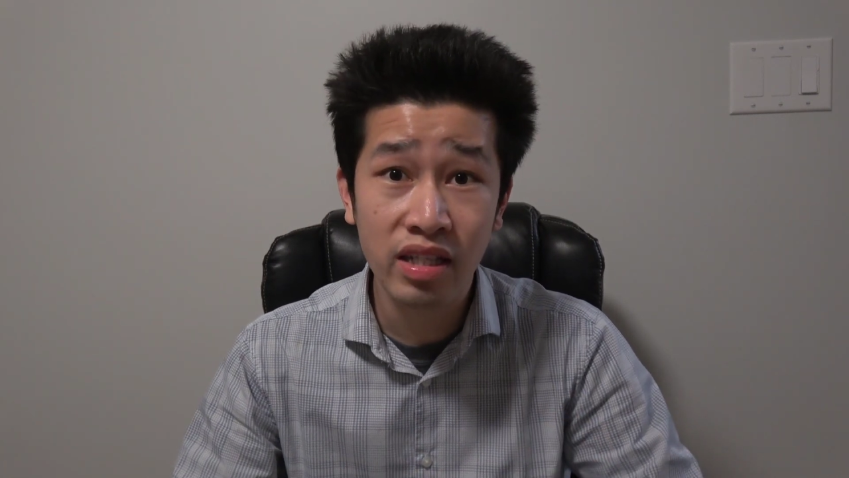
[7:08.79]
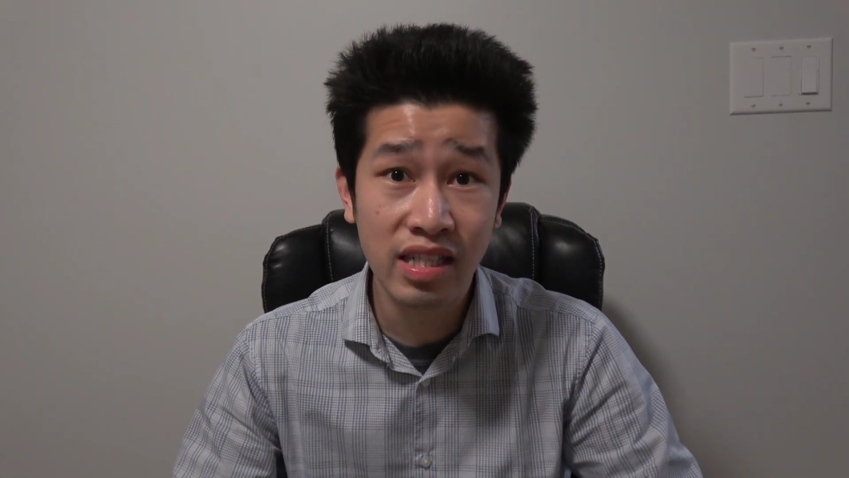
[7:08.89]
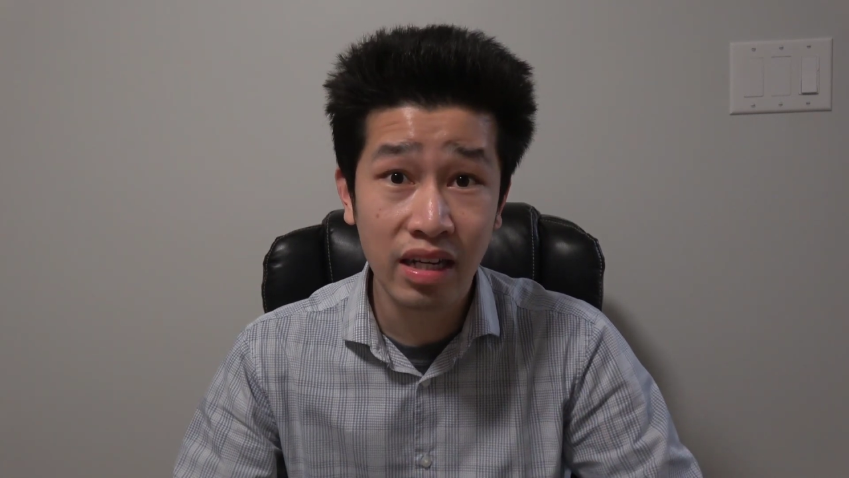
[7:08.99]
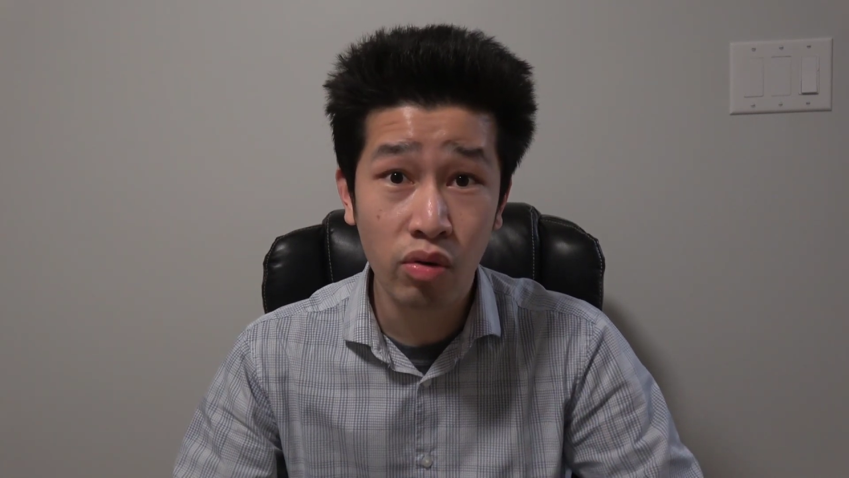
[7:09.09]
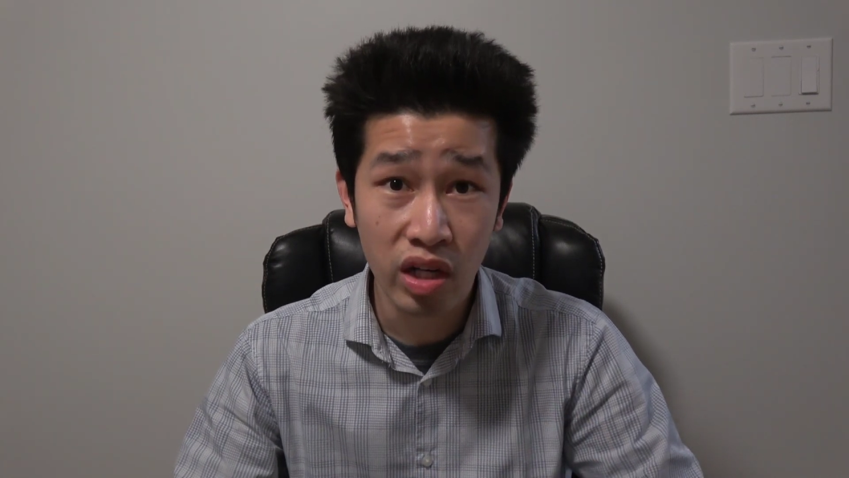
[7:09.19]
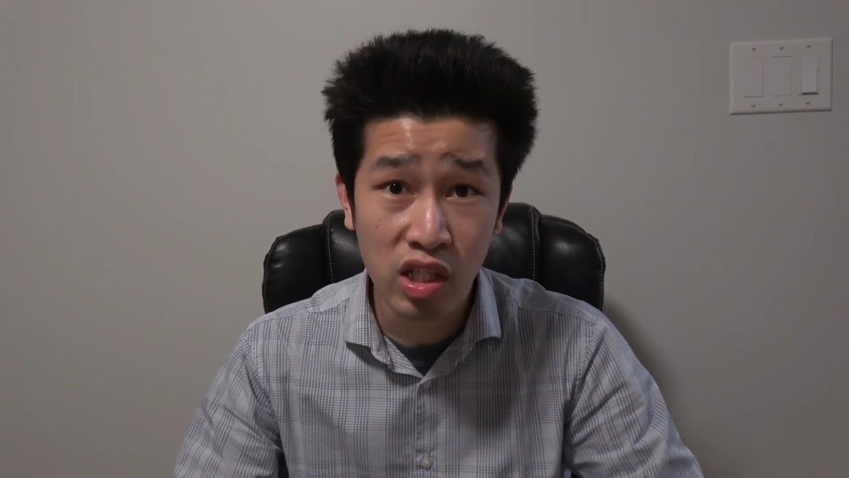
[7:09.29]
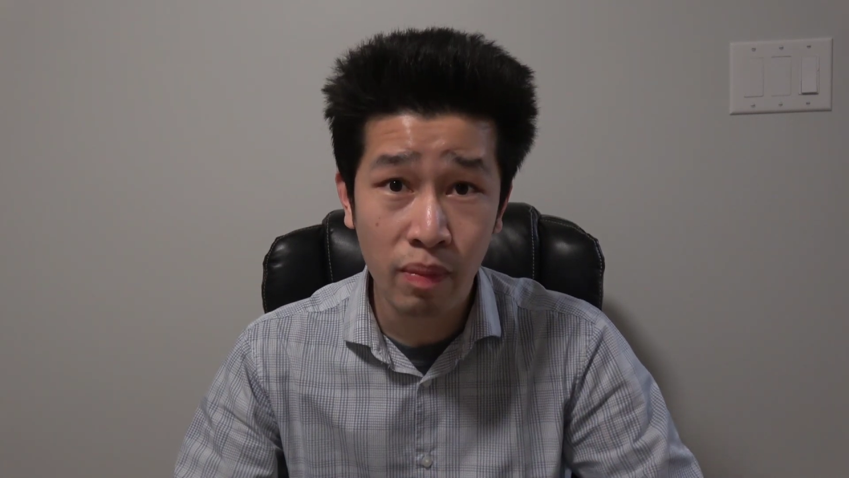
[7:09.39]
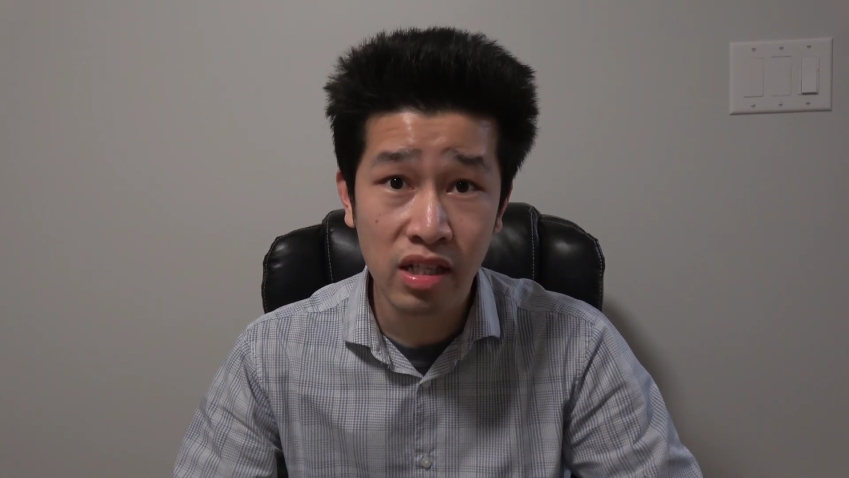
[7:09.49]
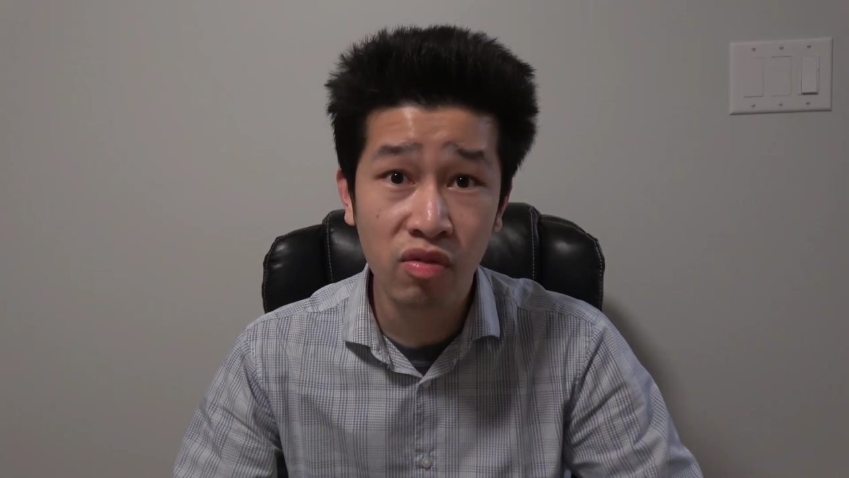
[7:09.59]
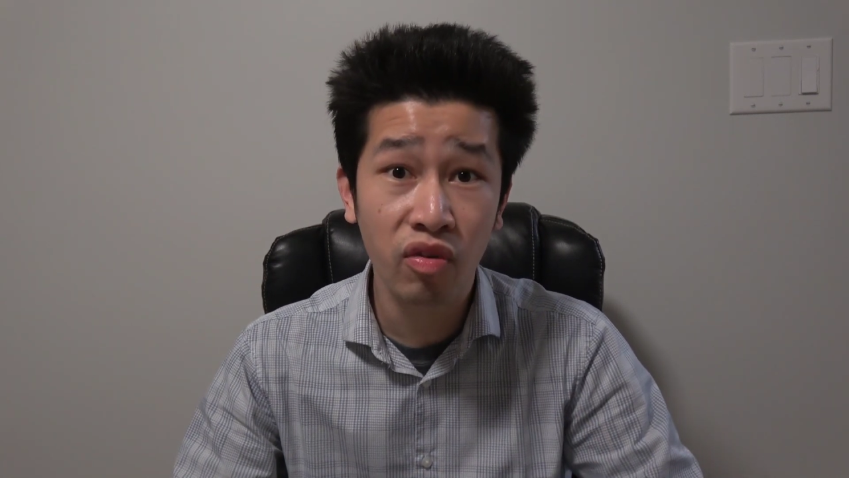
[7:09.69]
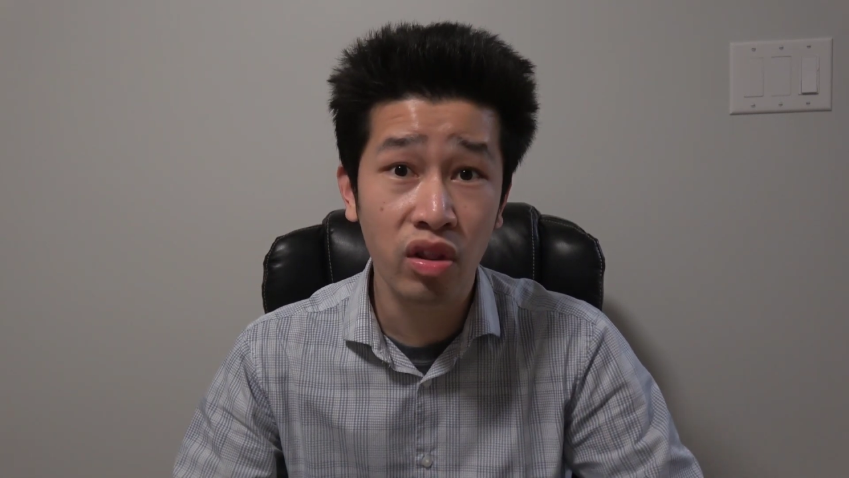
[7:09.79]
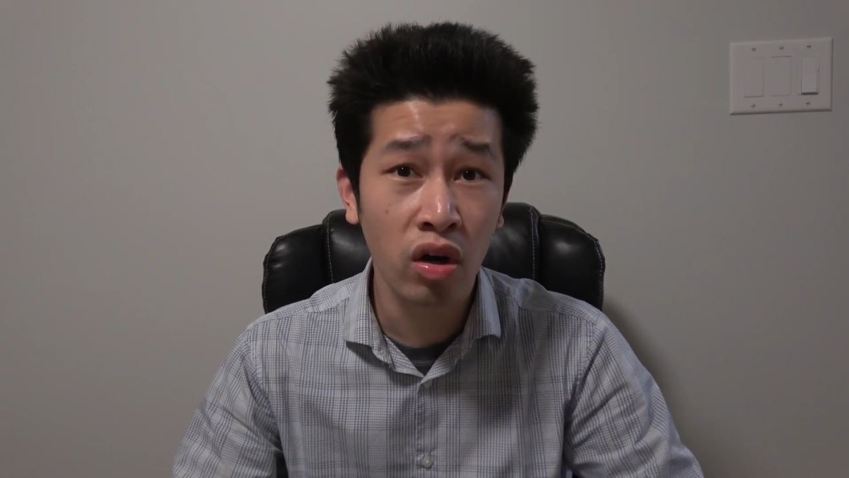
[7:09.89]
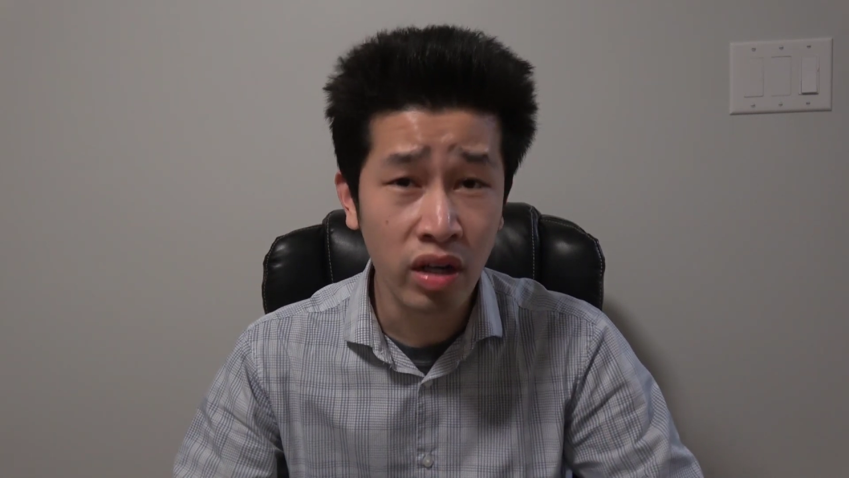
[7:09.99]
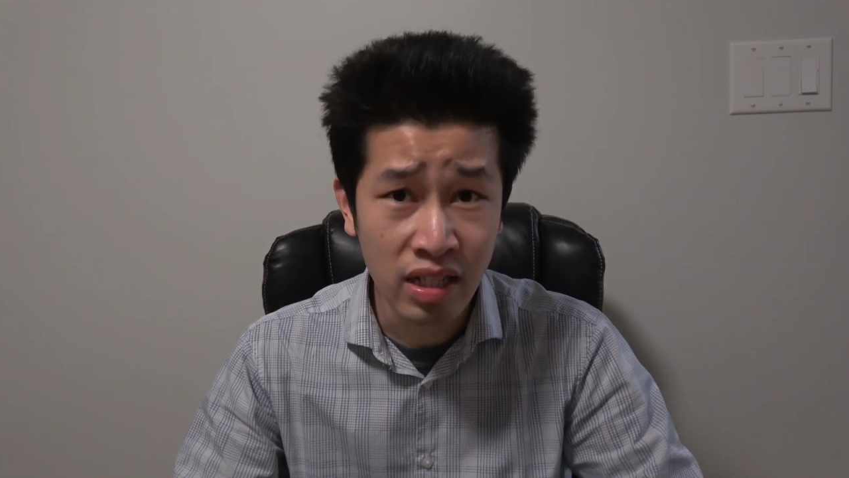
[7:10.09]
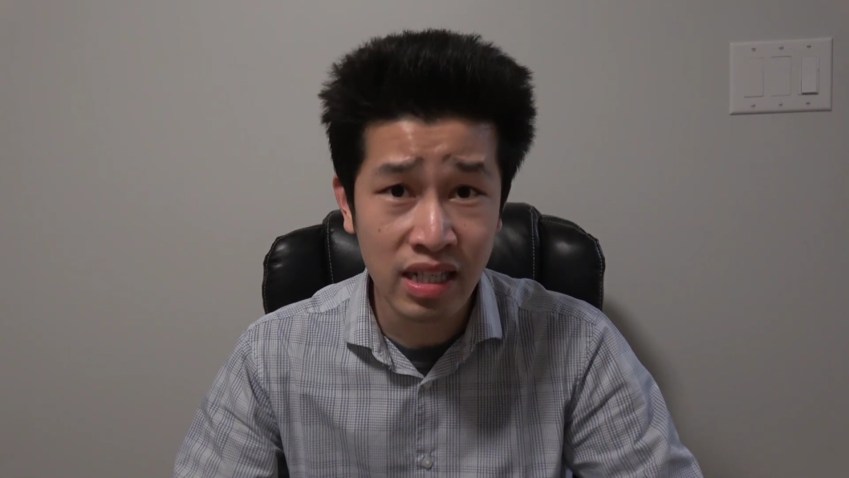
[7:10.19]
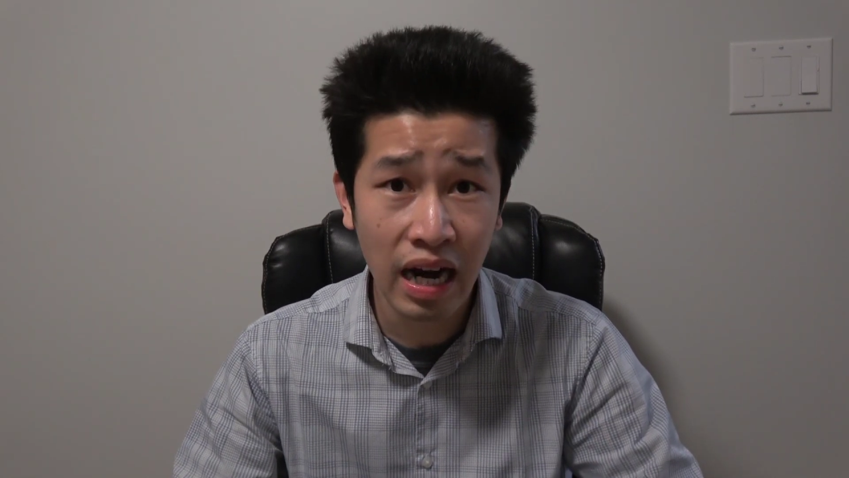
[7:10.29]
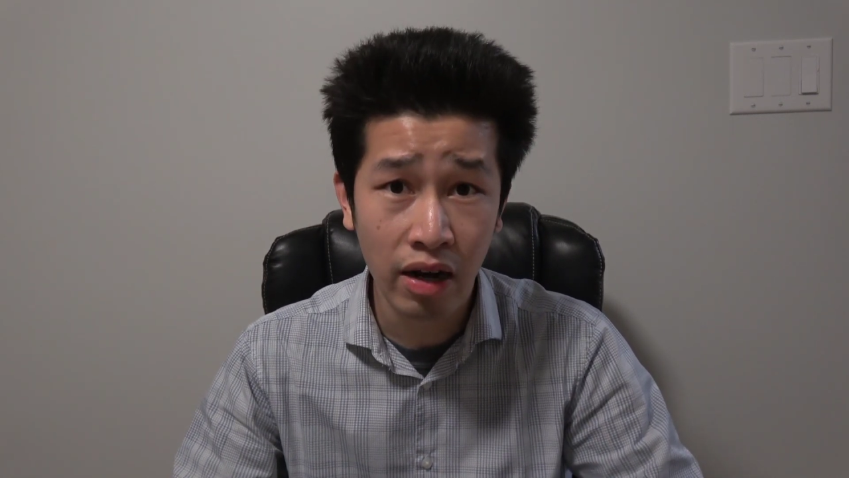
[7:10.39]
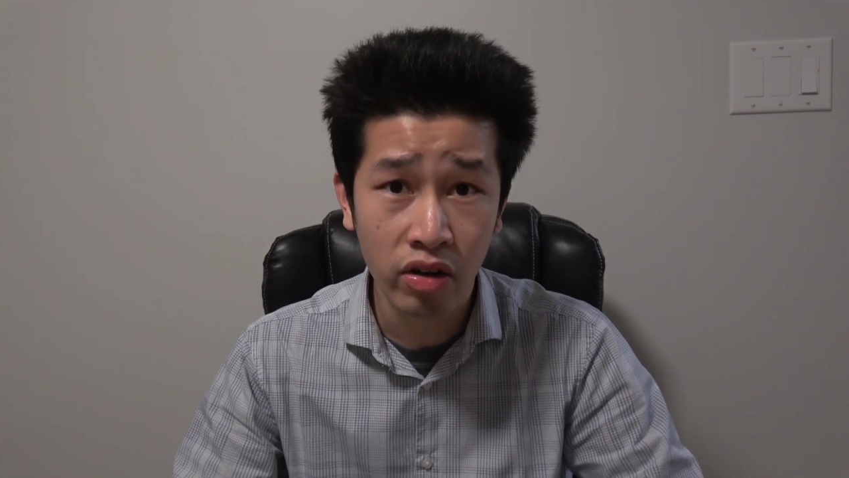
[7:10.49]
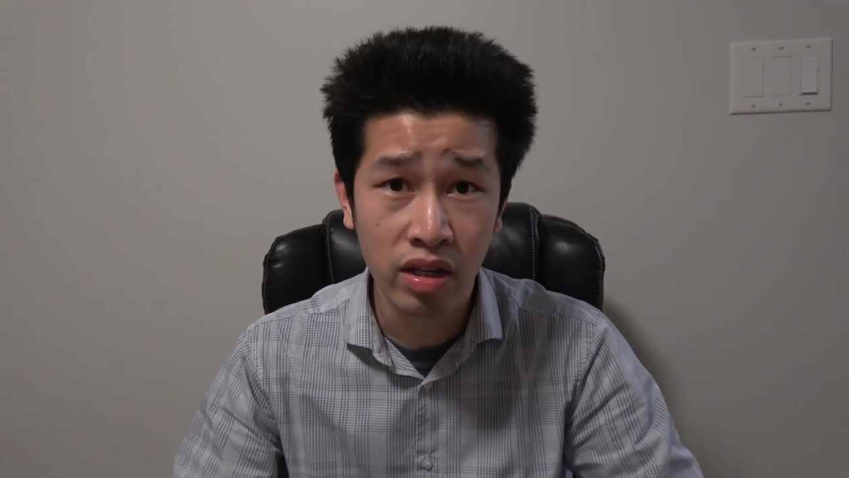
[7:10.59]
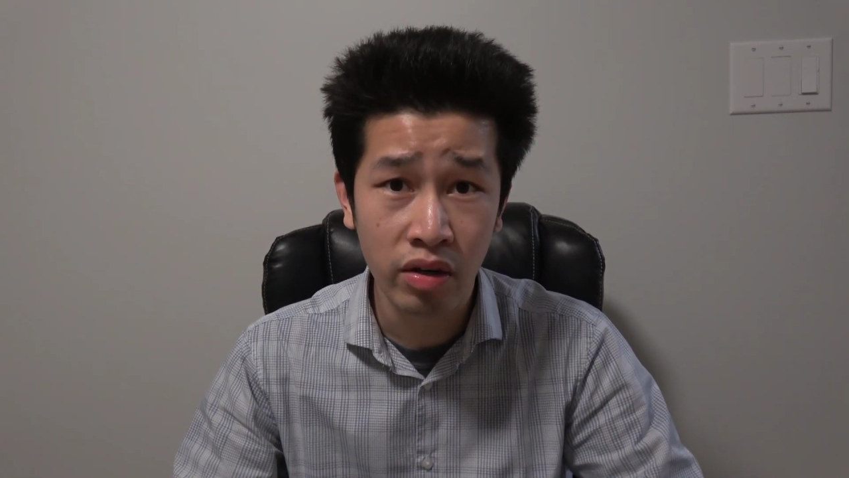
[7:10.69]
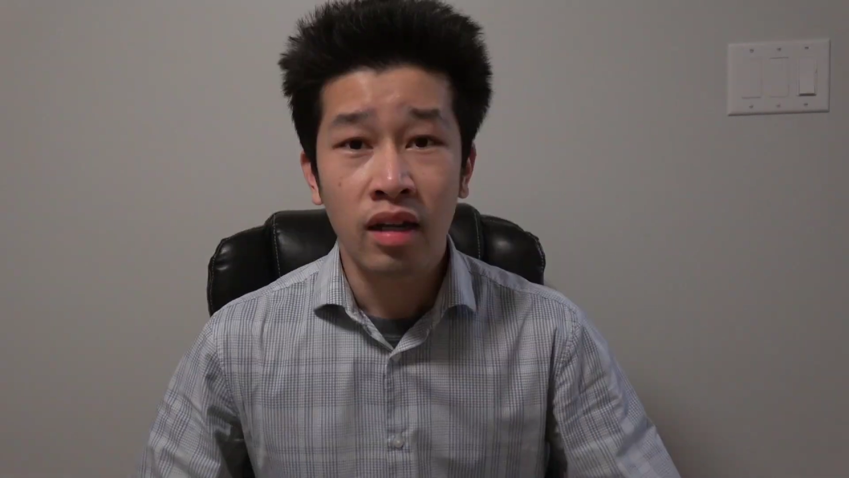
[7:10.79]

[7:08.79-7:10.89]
single expense for the entire year.